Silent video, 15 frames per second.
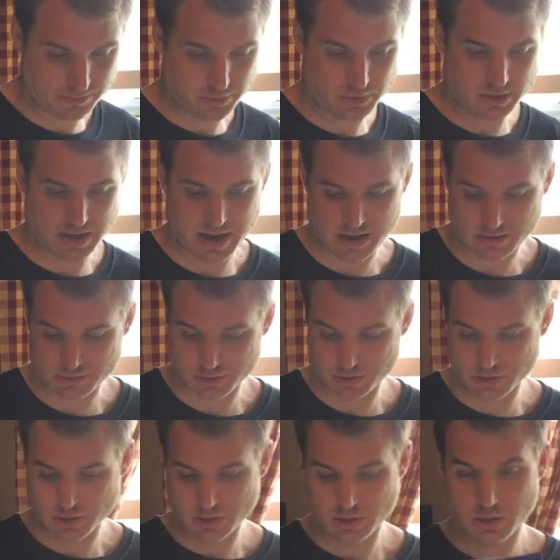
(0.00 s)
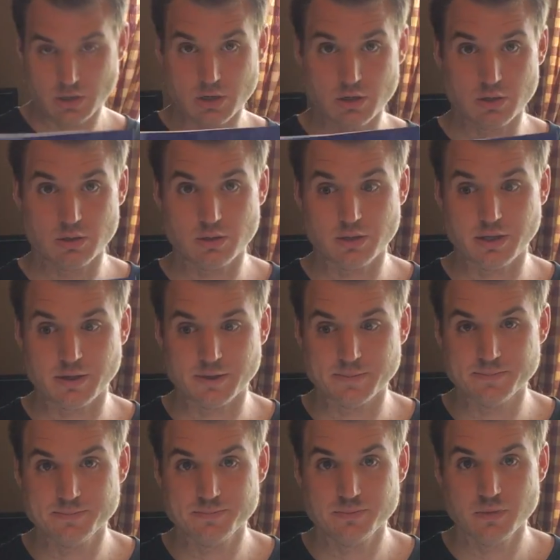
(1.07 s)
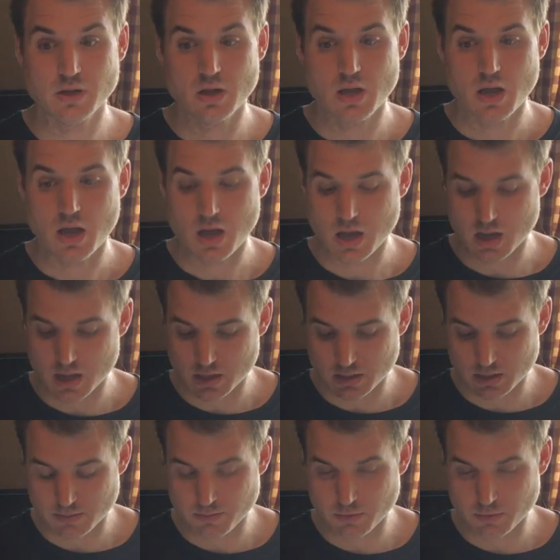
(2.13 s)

put out earlier, a